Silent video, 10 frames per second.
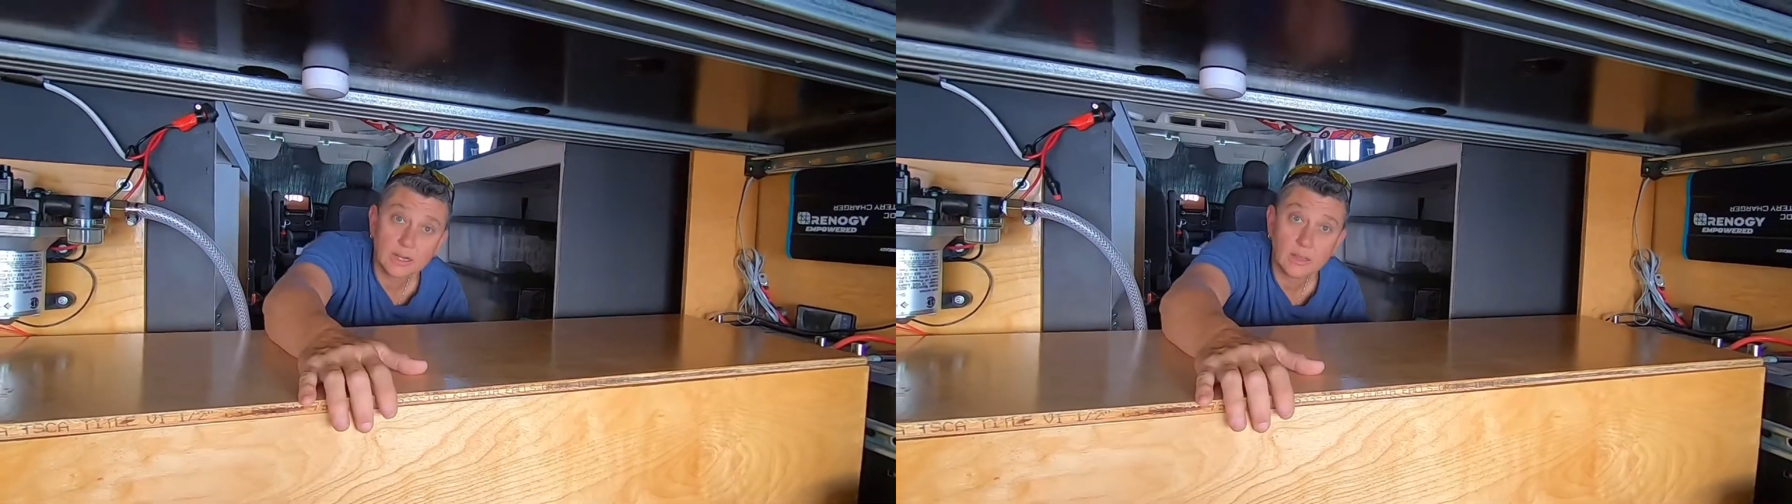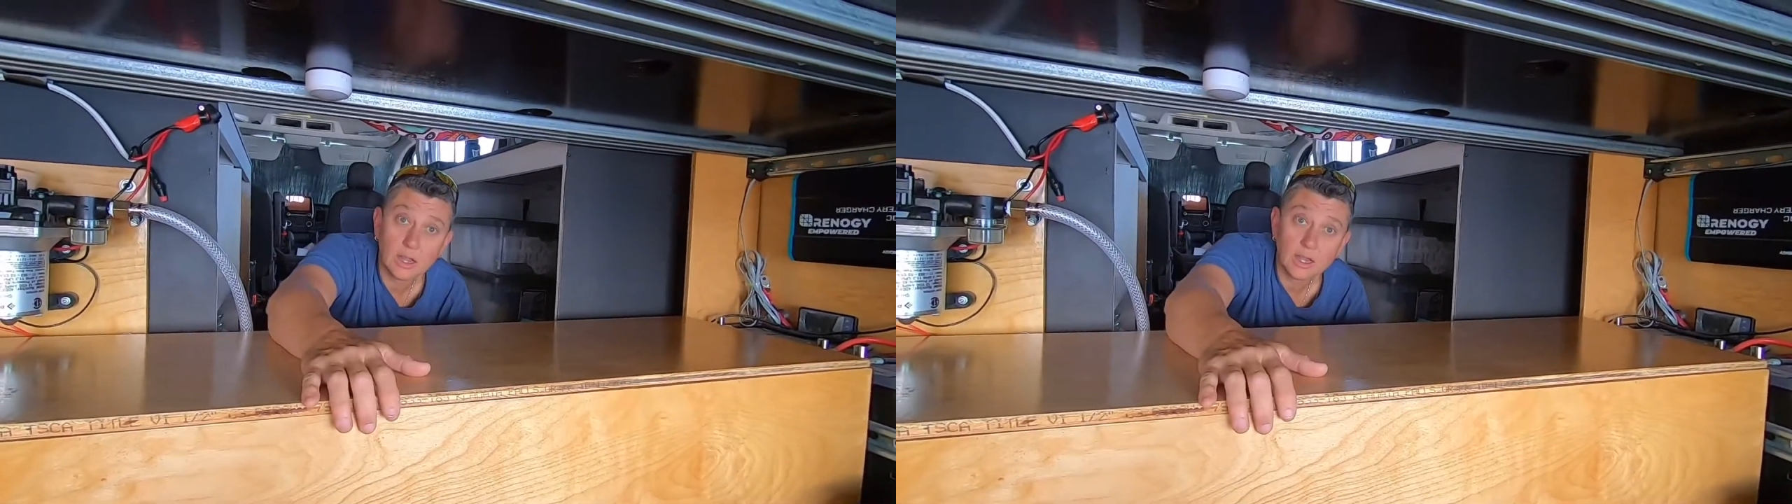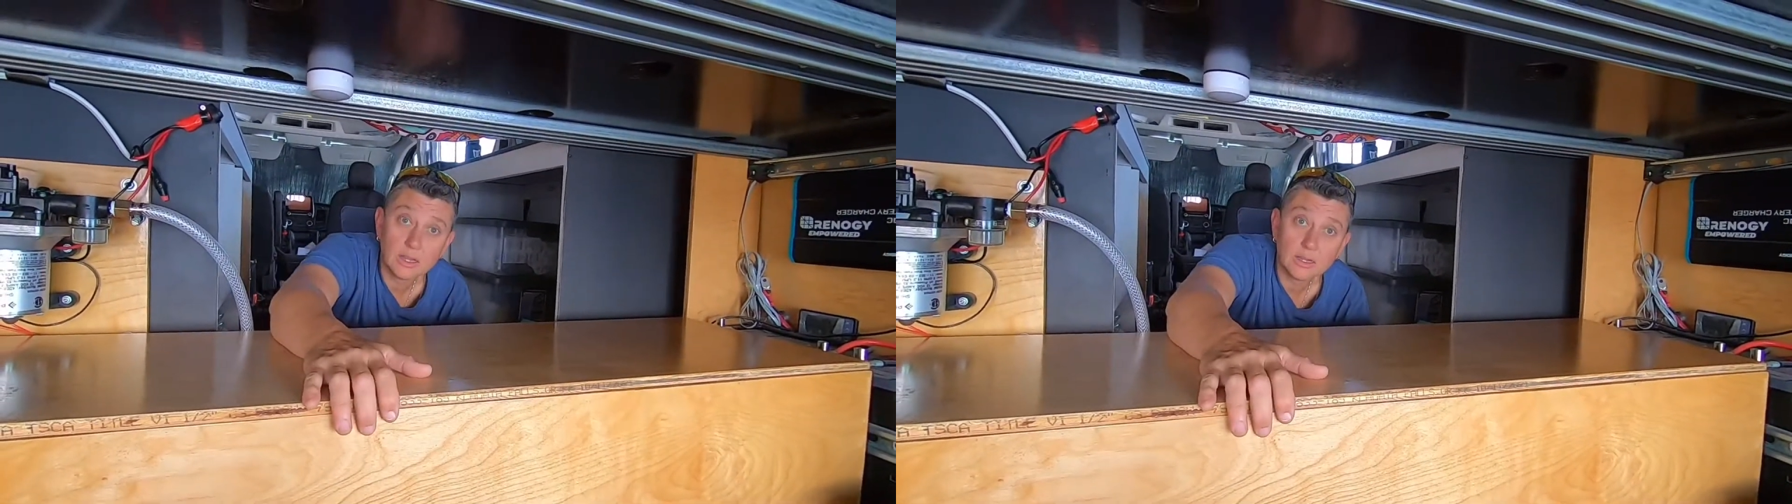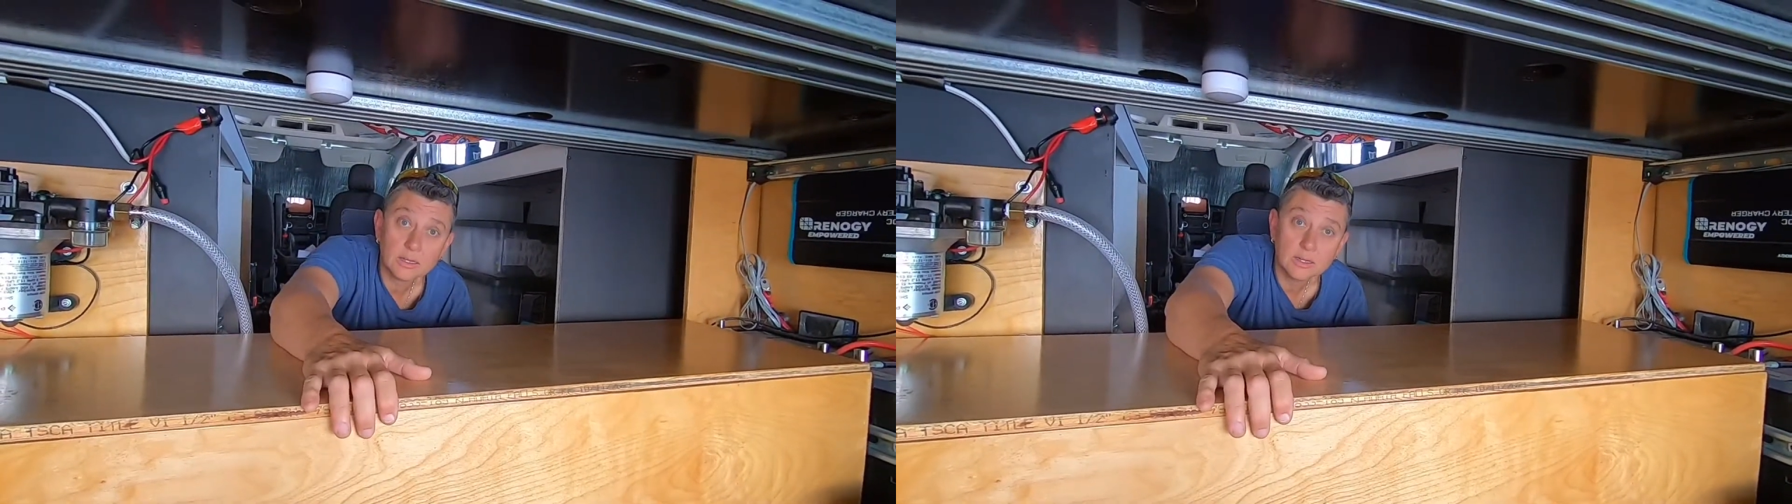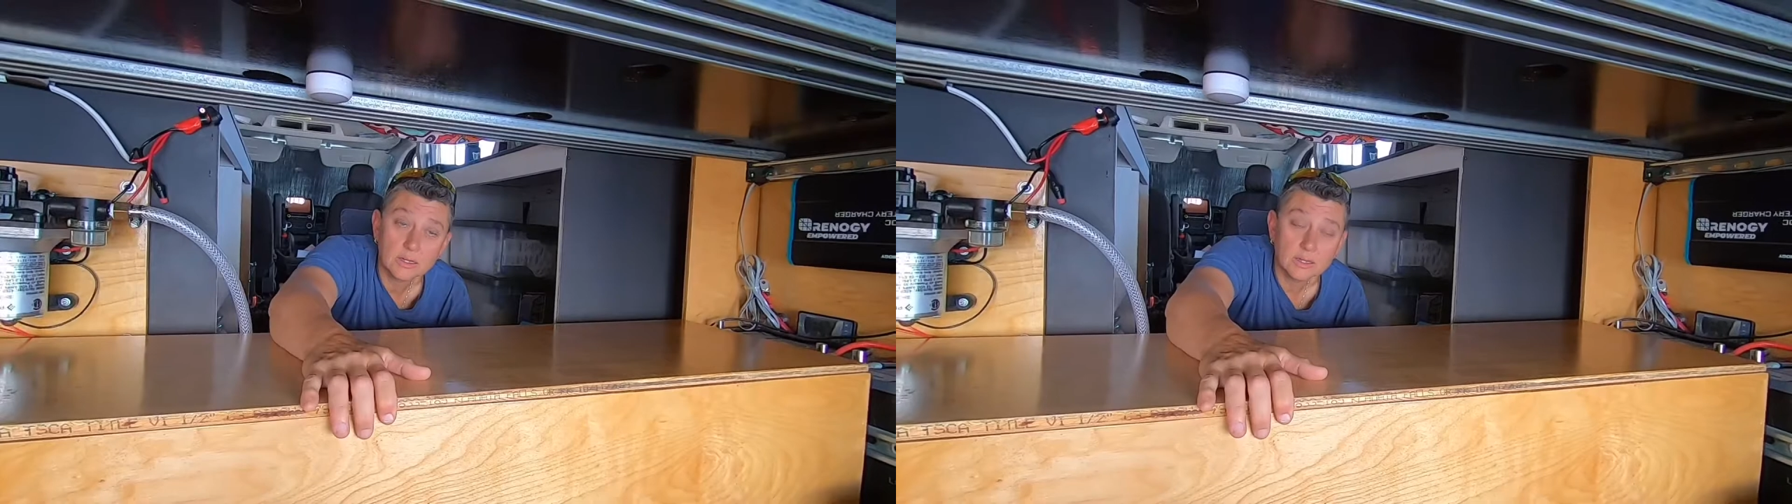o'clock
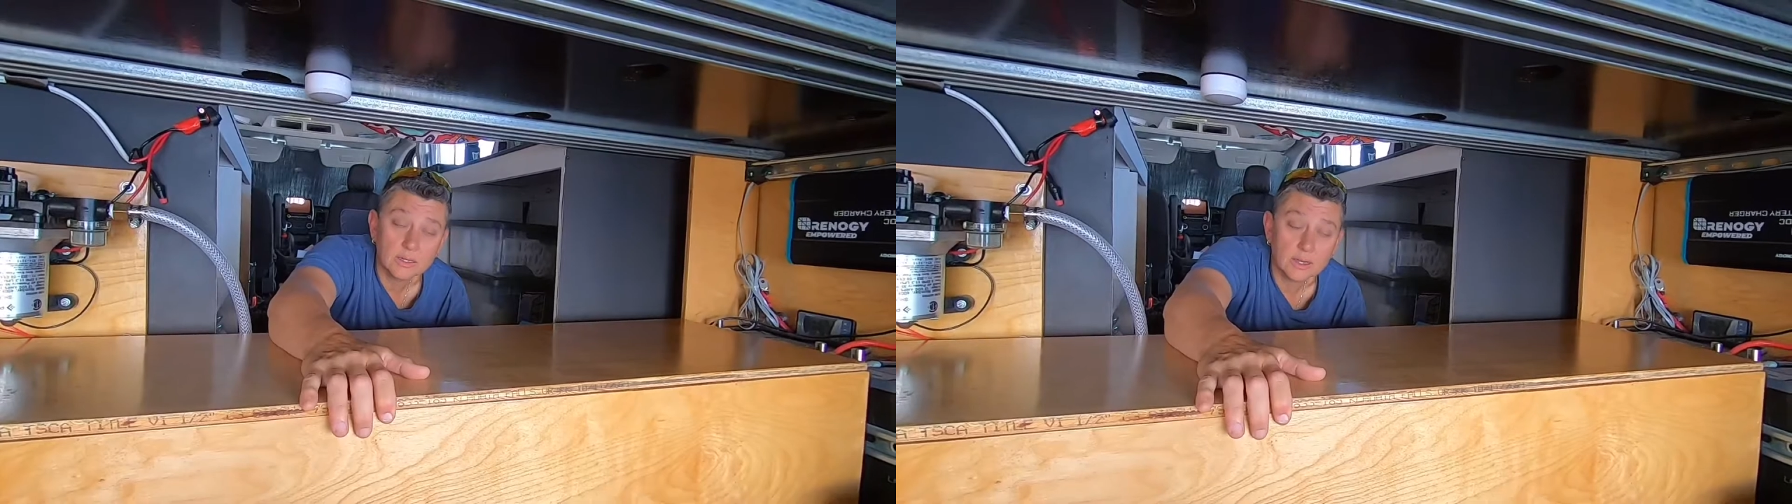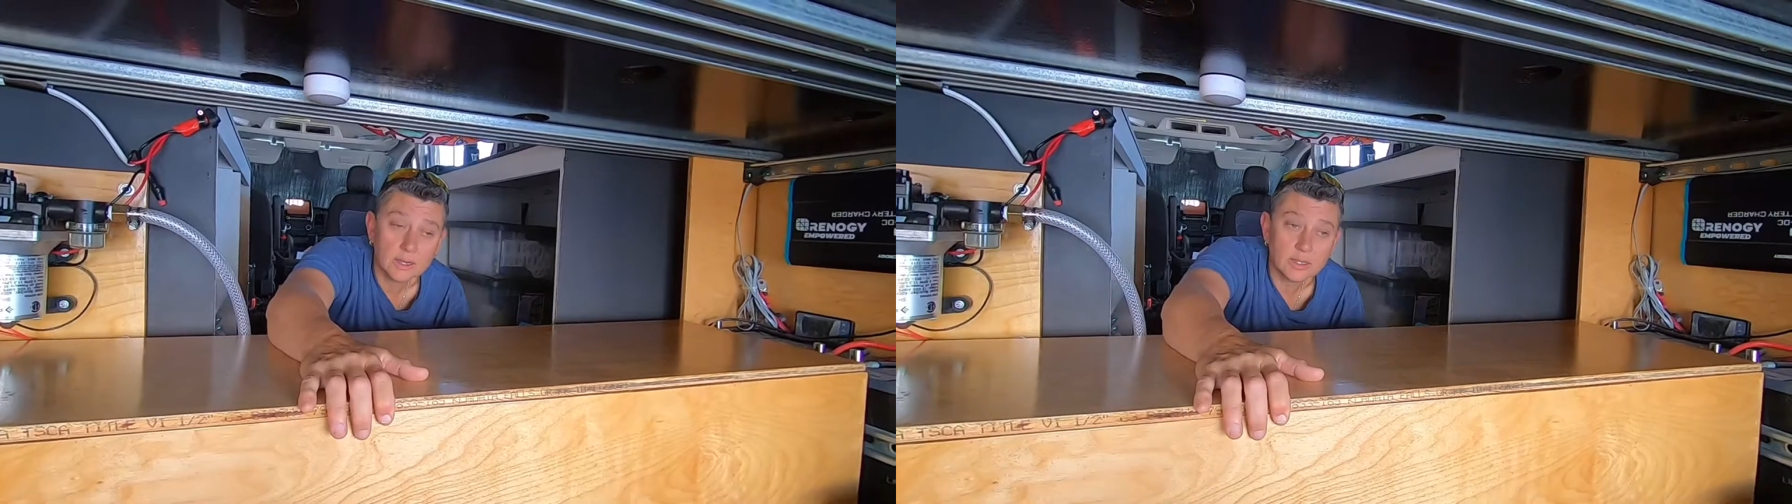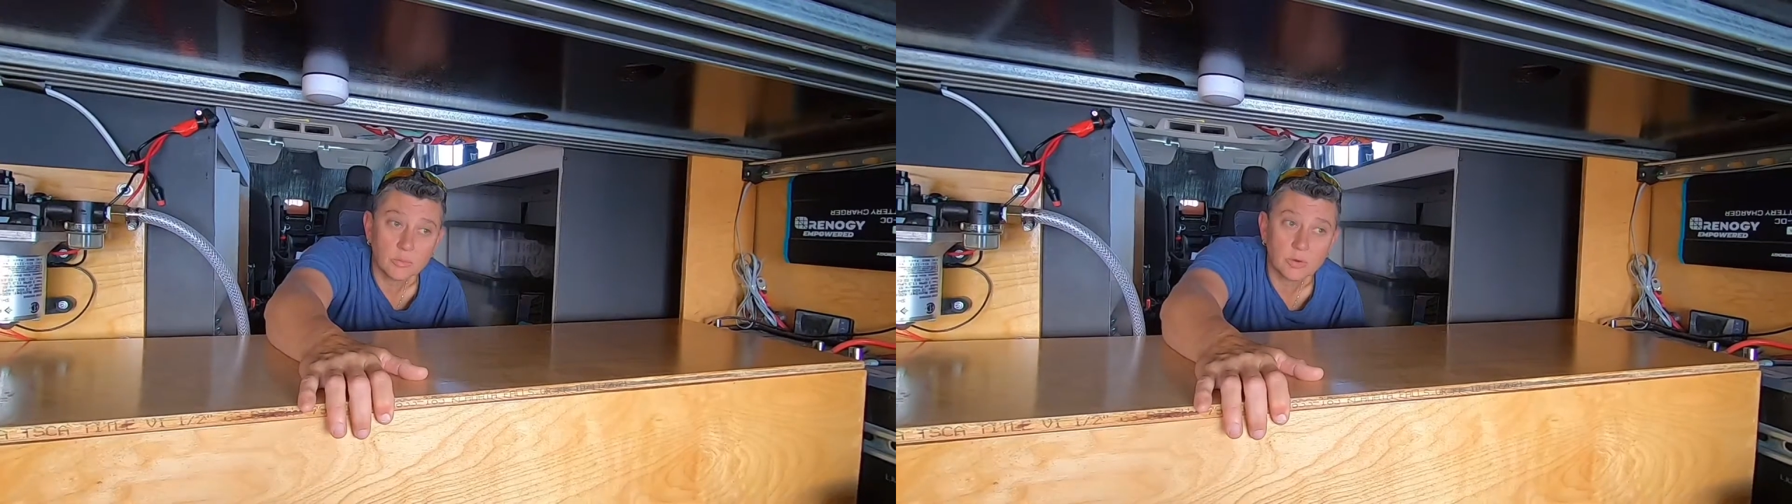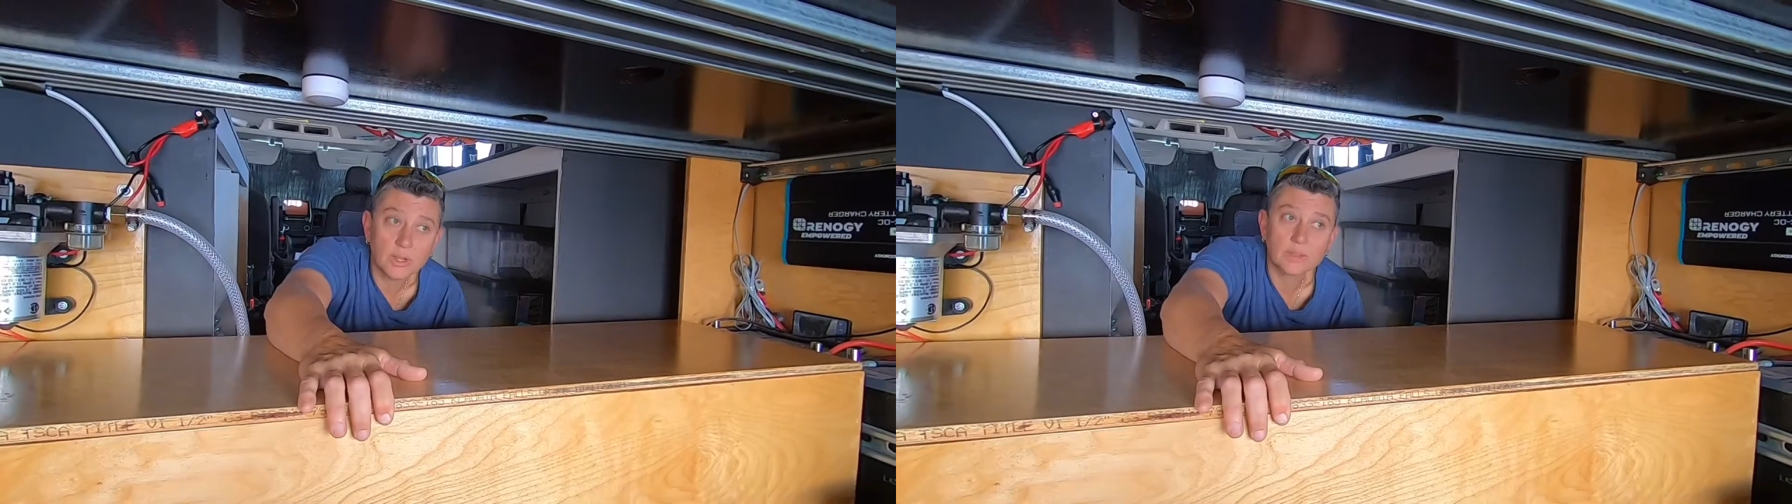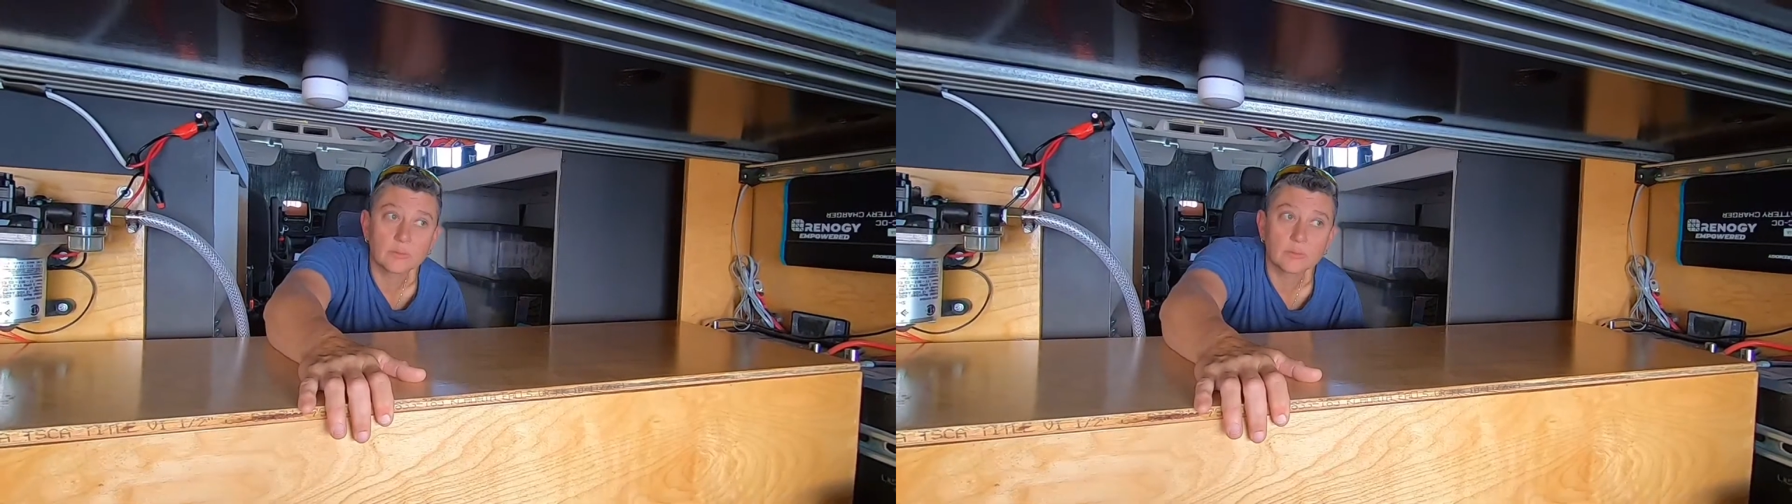in the morning.